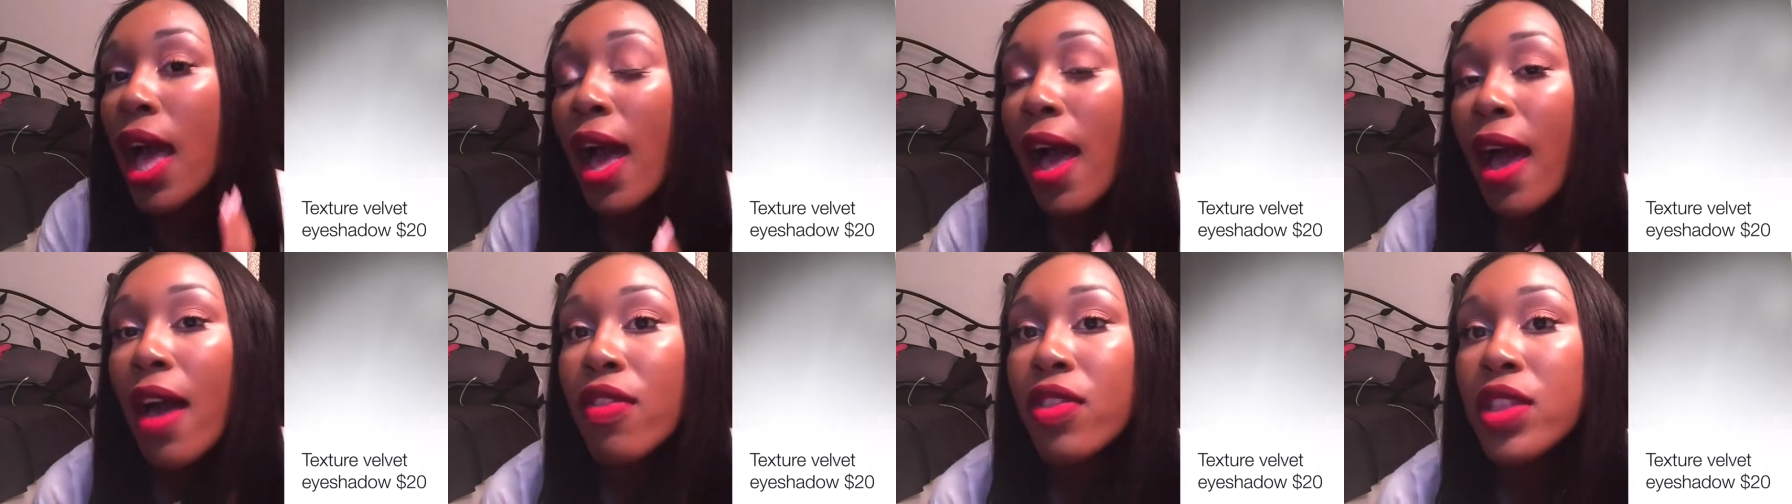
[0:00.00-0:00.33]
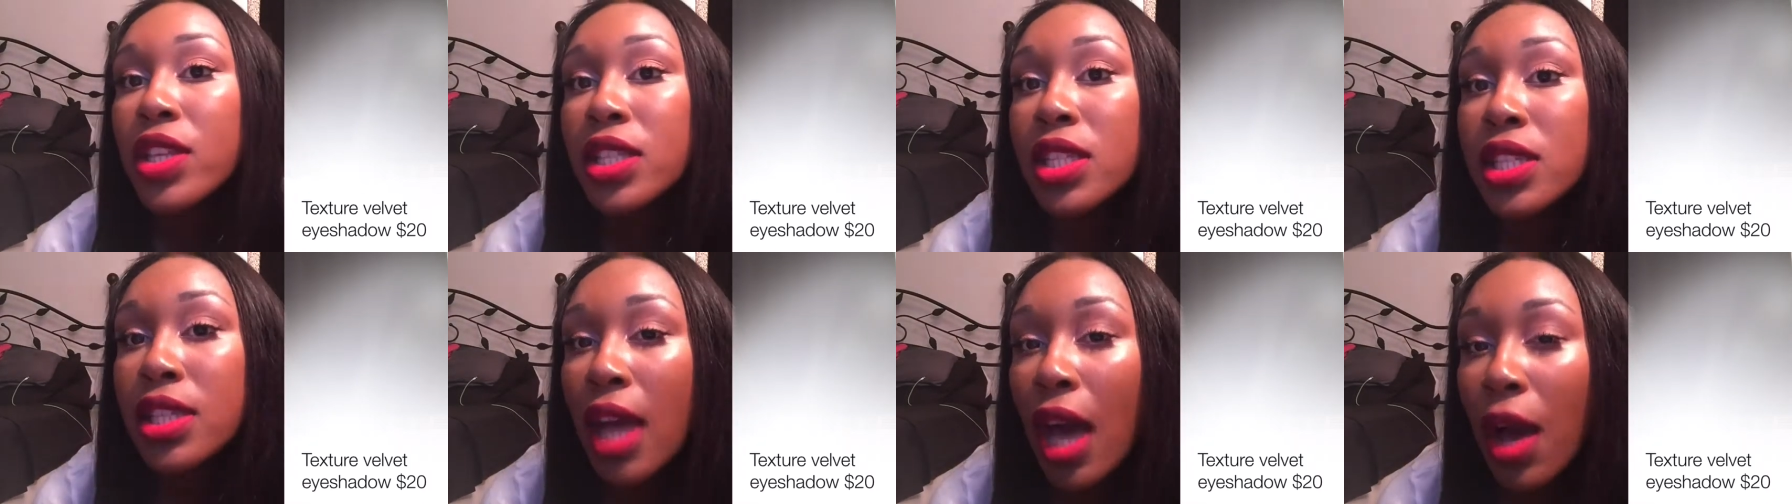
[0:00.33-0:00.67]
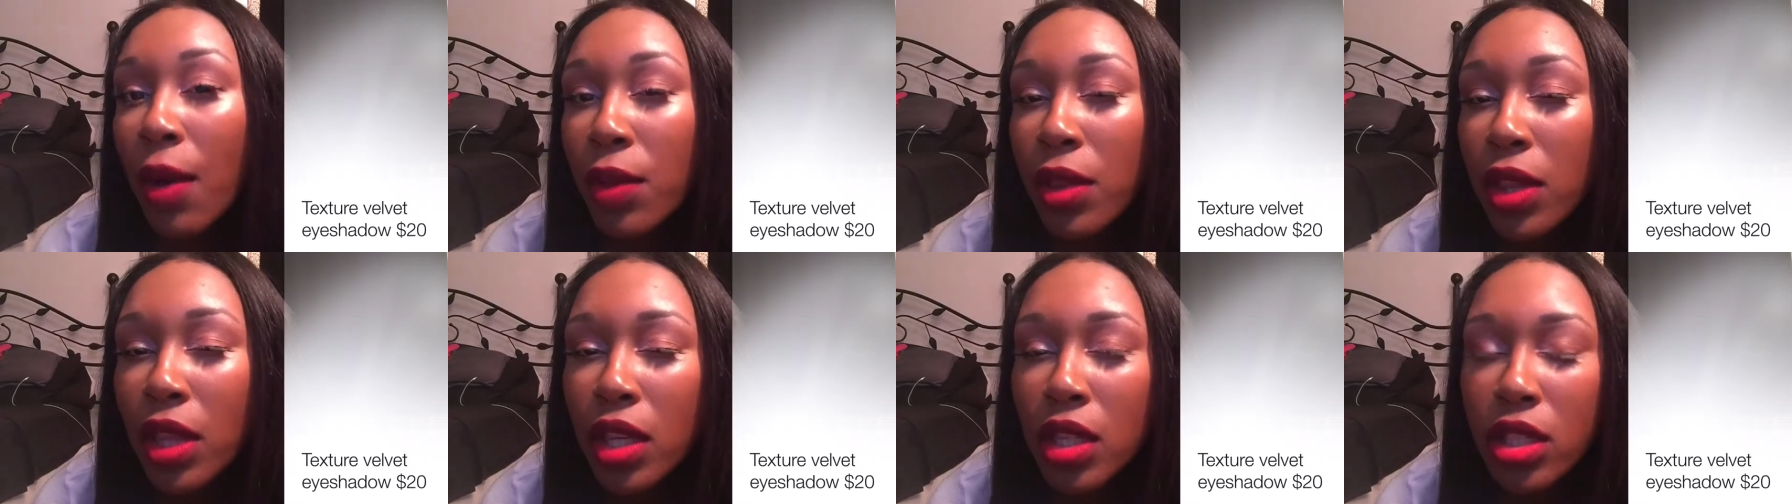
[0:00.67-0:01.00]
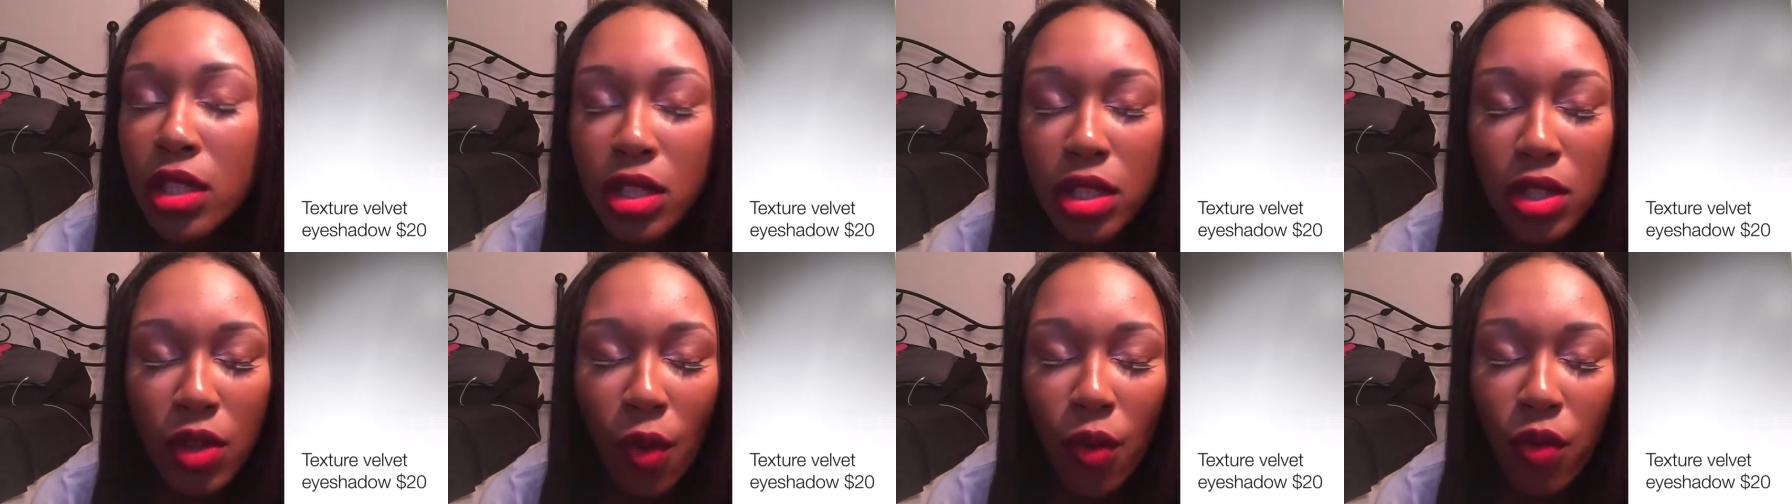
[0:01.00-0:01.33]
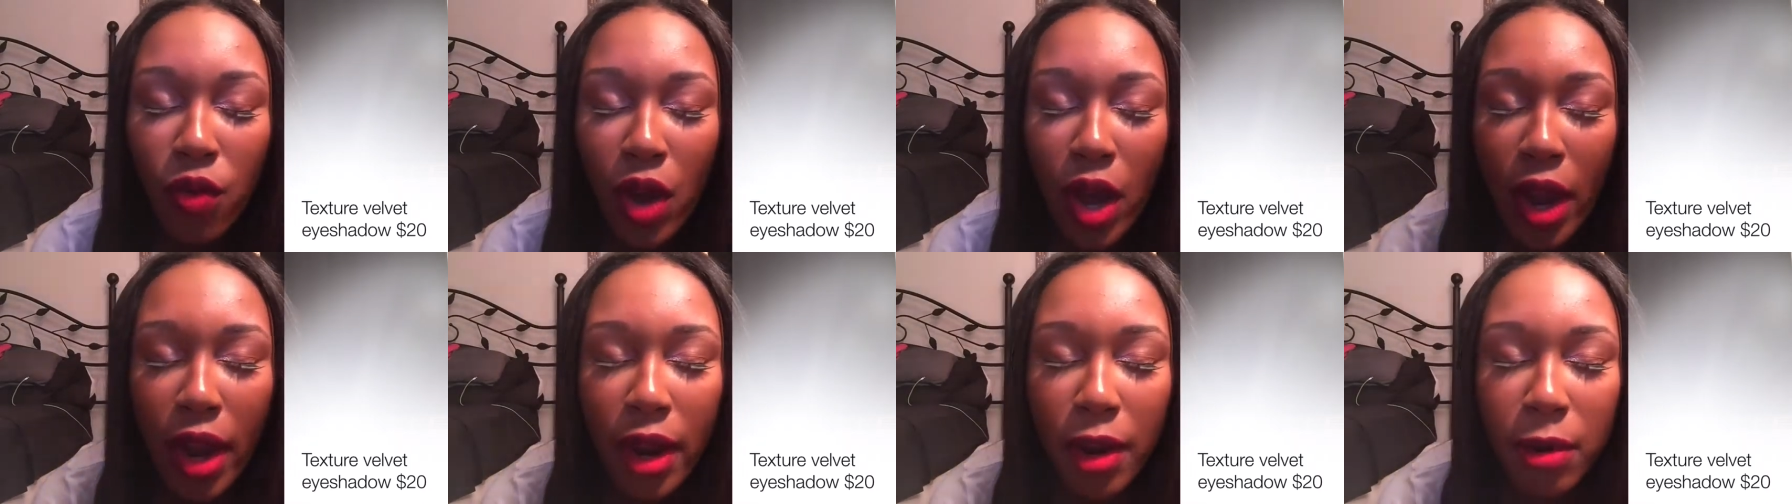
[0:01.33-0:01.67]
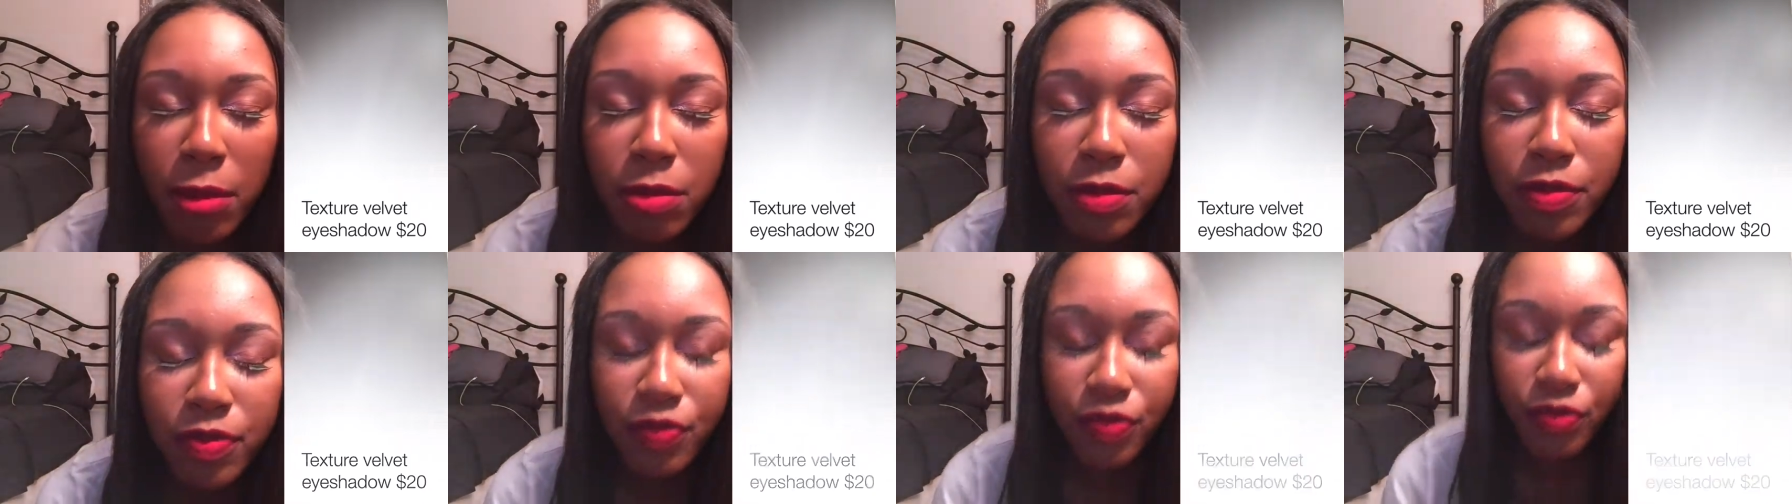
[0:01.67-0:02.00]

and this is how it looks so far and